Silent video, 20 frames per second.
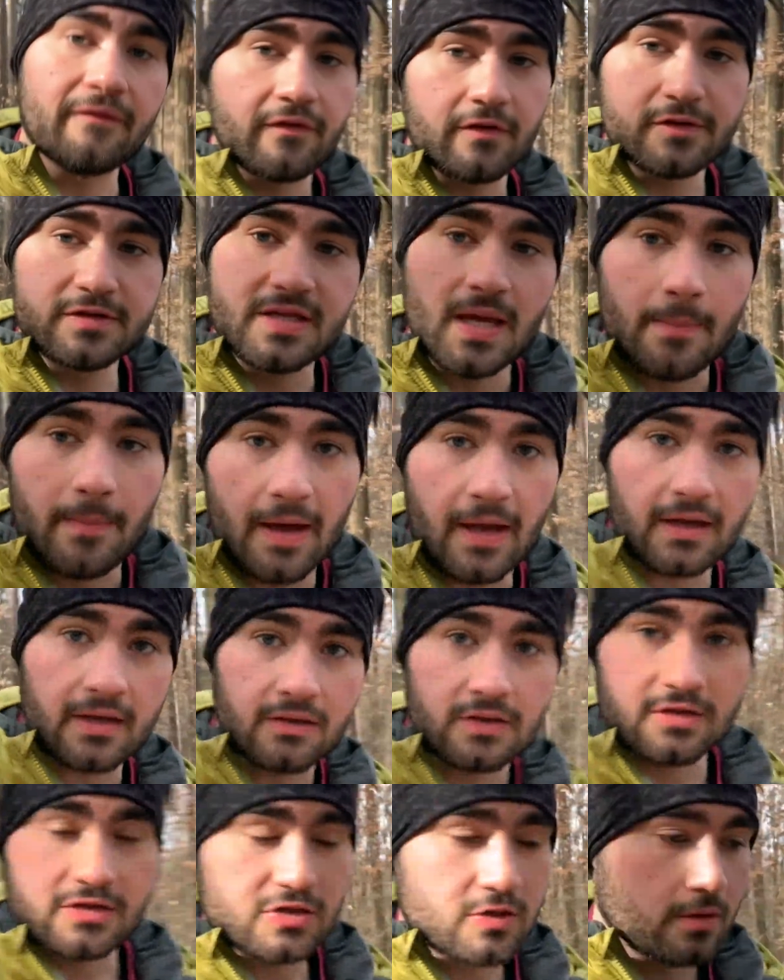first time
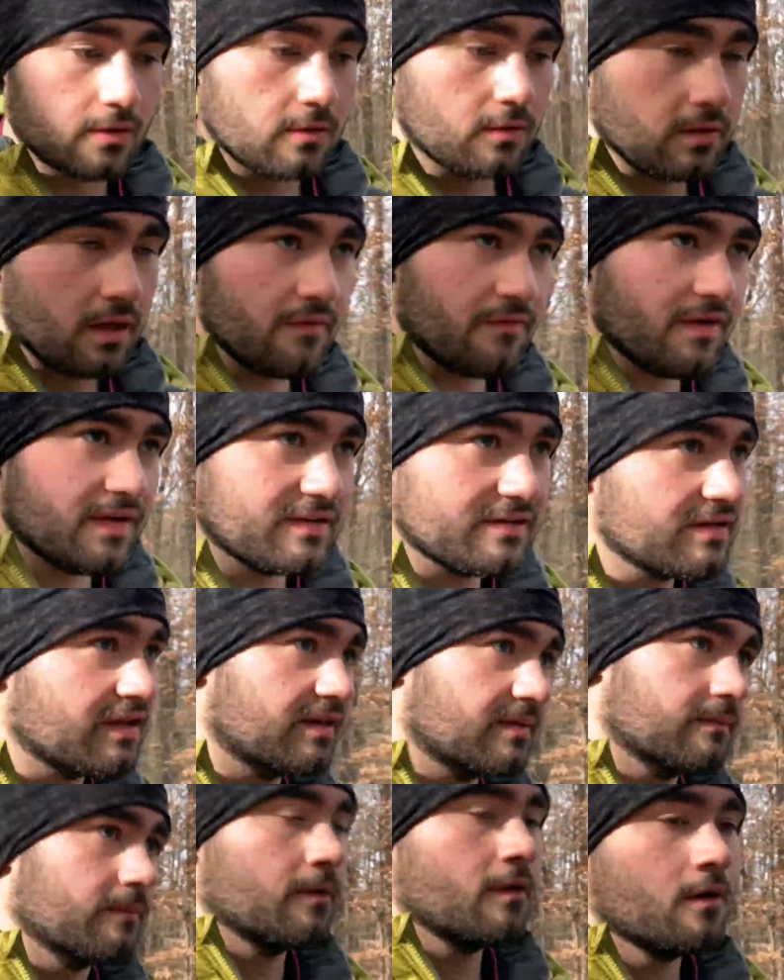hiking this trail. I've hiked
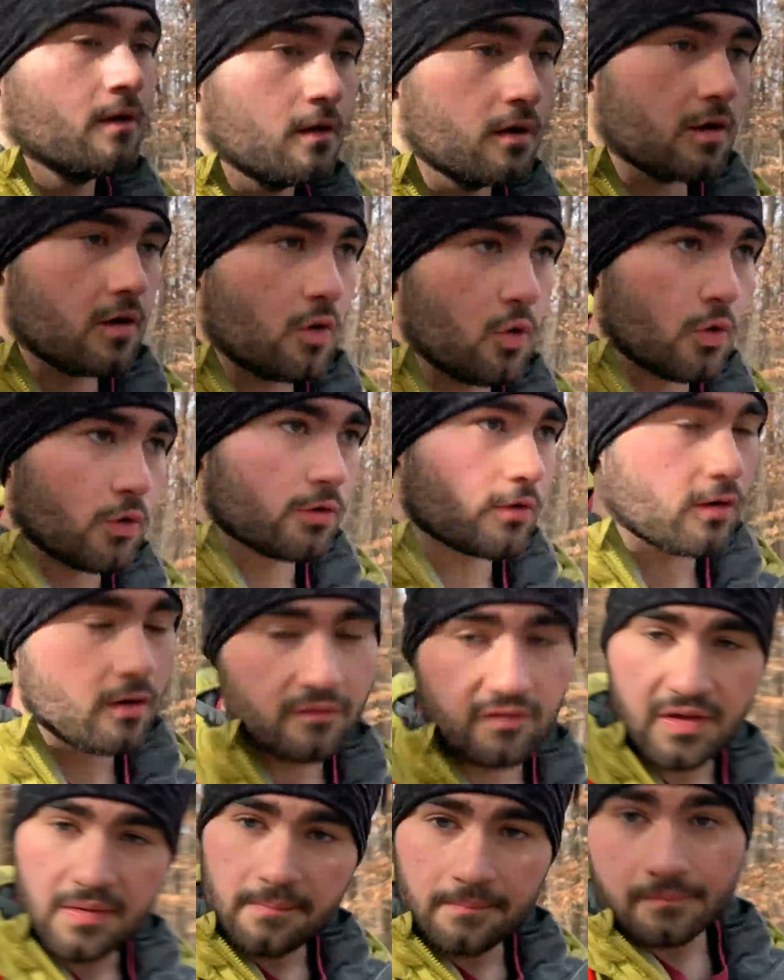like a quarter
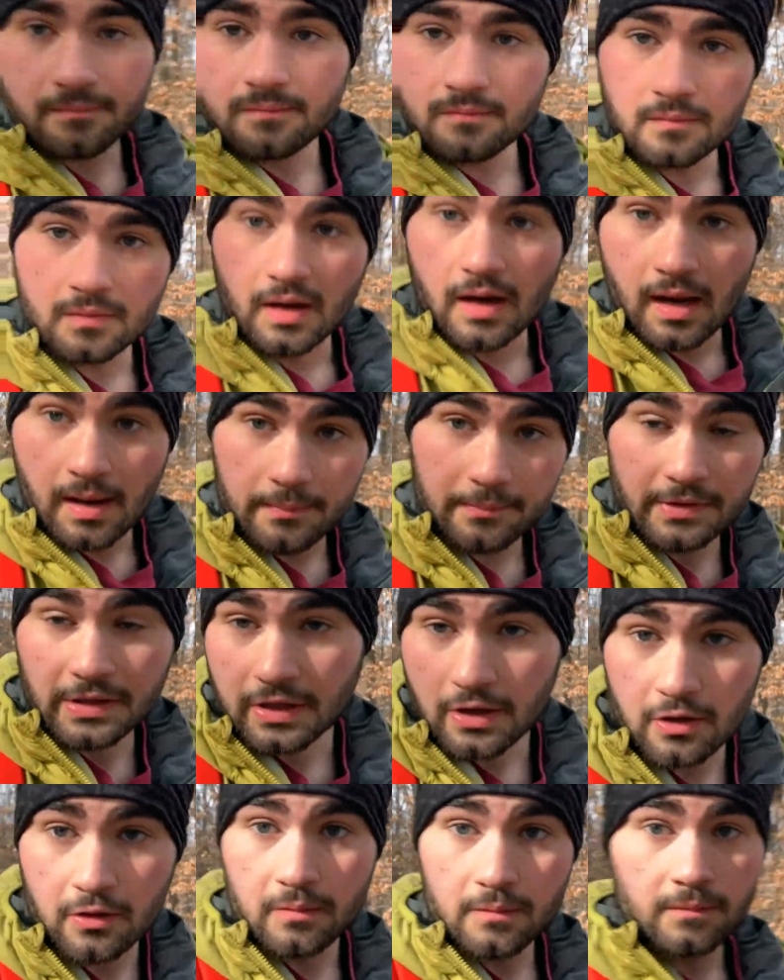of it, and then I'm going to
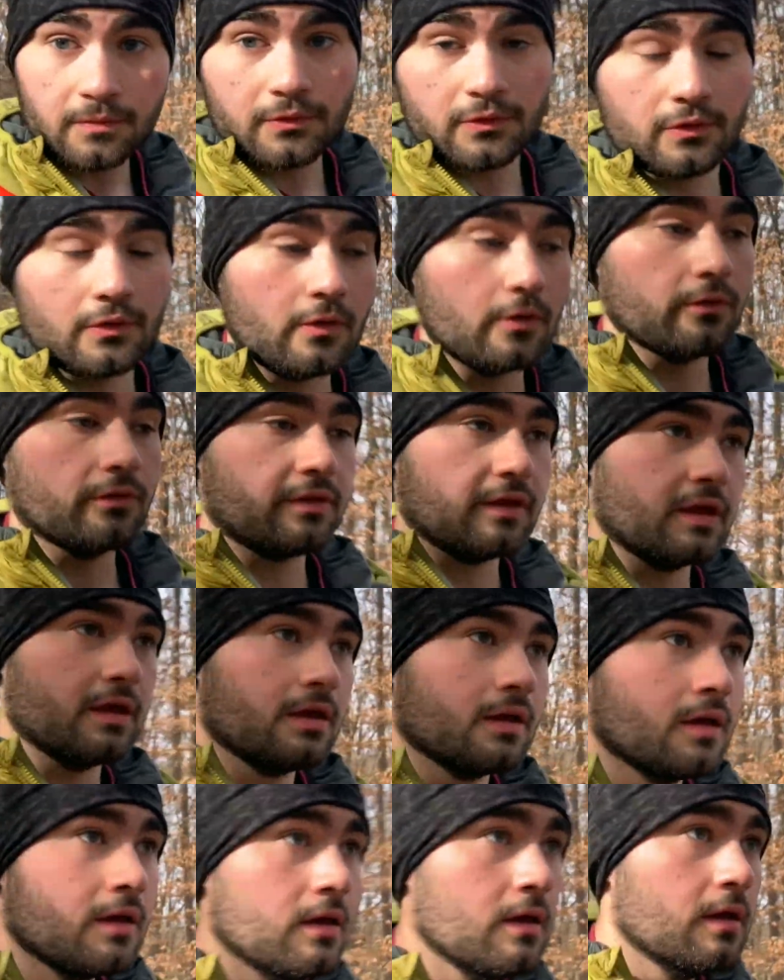go through the whole thing.